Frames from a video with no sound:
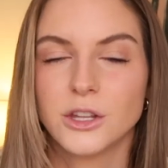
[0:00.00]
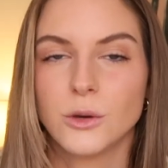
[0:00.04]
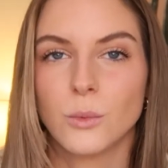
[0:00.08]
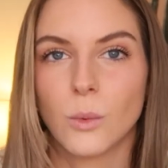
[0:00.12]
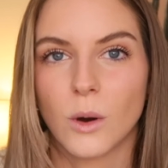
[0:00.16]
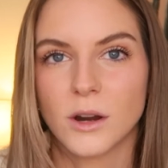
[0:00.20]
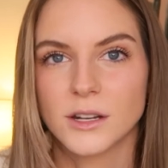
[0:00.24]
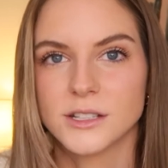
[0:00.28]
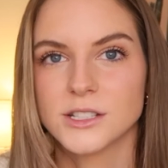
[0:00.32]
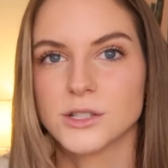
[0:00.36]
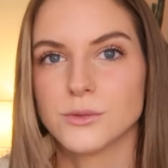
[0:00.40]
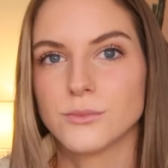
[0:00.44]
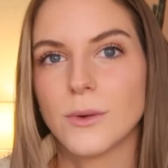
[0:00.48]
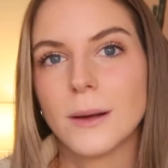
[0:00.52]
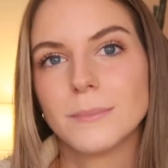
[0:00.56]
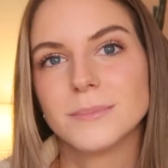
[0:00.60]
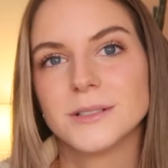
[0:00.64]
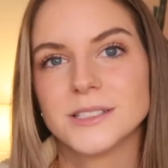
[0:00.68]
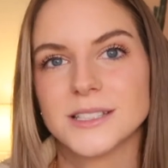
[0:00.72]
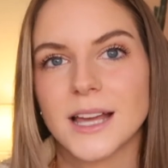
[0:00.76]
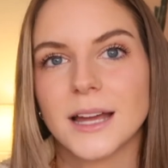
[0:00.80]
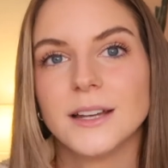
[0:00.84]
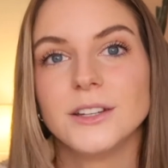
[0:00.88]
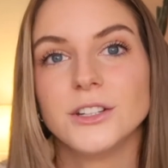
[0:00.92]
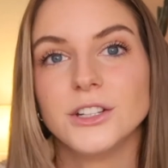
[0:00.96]
You want it to
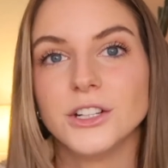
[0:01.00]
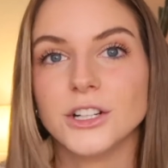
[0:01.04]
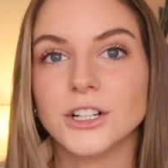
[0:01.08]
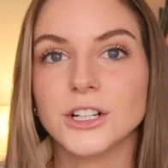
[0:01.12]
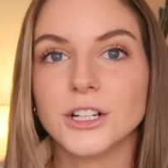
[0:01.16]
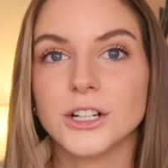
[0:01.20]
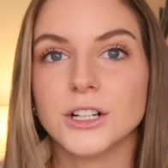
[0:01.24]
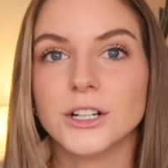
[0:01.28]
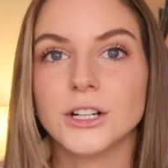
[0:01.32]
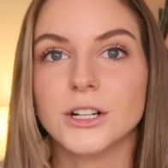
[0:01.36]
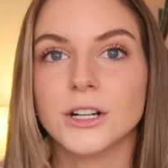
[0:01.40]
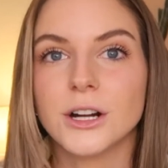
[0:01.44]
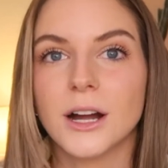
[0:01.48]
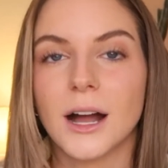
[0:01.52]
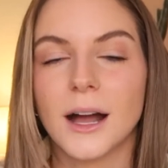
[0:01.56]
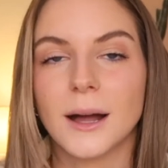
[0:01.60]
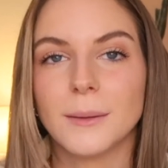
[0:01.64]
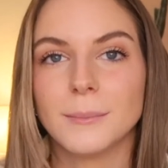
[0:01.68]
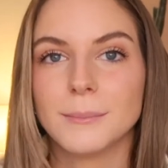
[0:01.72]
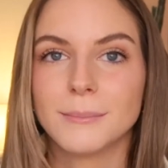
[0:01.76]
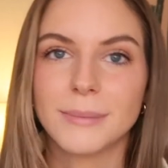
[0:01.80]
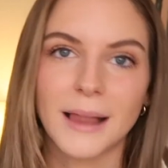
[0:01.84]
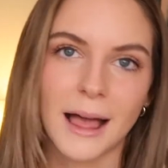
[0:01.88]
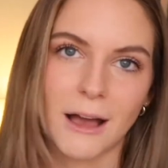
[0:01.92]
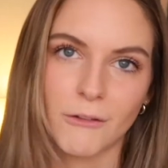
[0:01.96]
represent your
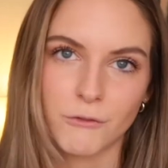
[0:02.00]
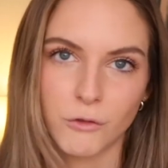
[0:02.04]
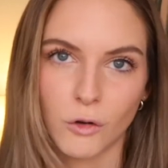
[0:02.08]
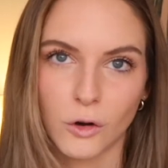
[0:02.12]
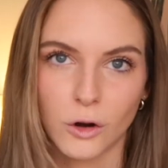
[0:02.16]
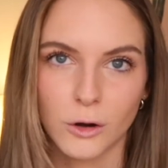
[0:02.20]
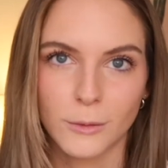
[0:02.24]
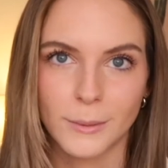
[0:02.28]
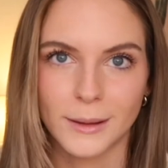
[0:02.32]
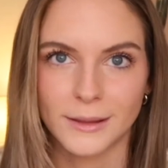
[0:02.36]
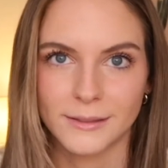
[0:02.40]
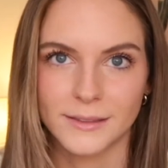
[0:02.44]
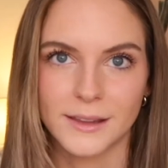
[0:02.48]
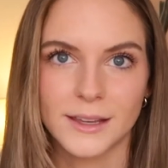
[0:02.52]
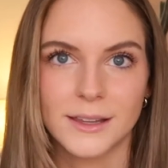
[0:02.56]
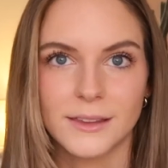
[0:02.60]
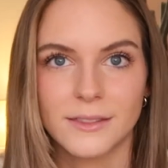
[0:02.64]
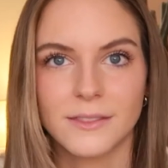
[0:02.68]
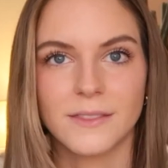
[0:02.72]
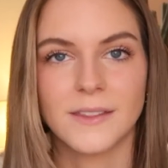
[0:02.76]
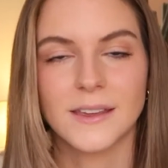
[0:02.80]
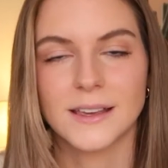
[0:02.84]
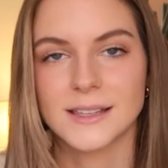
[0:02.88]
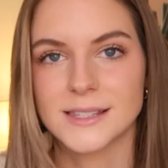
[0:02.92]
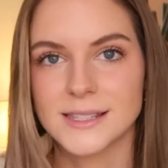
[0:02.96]
platform and
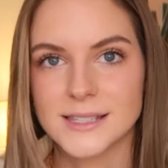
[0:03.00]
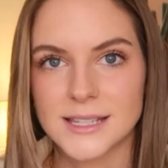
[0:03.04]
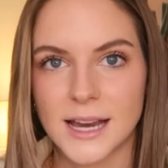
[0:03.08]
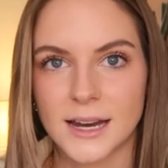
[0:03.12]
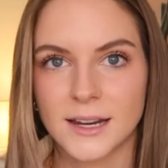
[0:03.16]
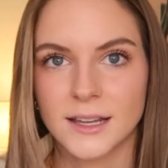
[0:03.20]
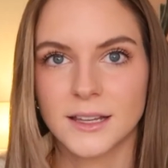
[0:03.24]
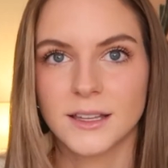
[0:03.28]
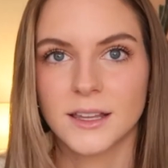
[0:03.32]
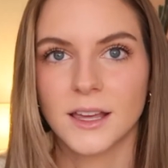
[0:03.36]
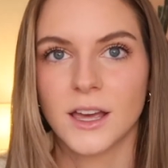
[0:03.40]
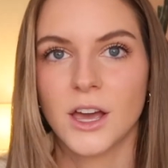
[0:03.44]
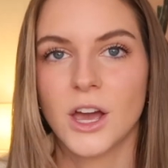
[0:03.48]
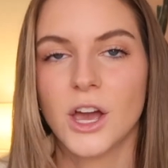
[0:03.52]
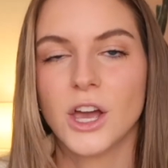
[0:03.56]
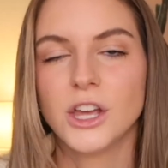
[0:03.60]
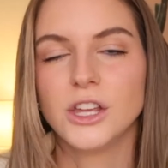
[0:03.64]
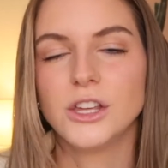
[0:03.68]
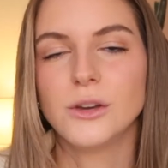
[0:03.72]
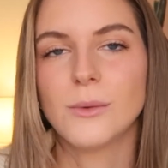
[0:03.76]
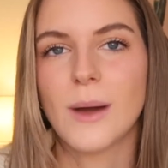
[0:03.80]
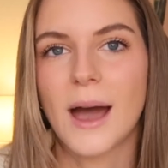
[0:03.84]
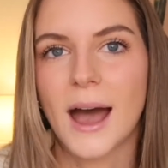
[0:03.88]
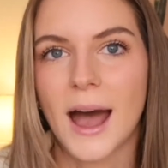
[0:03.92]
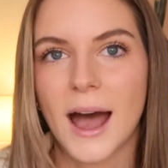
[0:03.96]
like the aesthetic
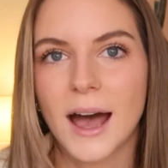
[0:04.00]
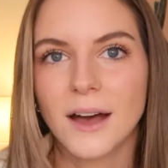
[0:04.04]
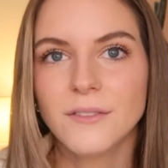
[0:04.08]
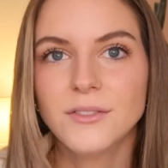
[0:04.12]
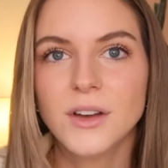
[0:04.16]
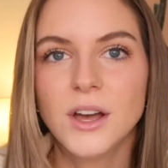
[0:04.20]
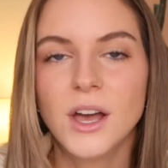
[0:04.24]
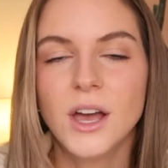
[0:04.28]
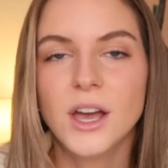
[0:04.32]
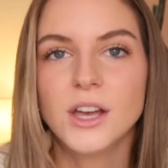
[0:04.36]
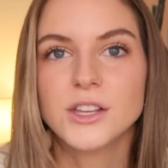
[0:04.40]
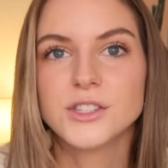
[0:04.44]
you have.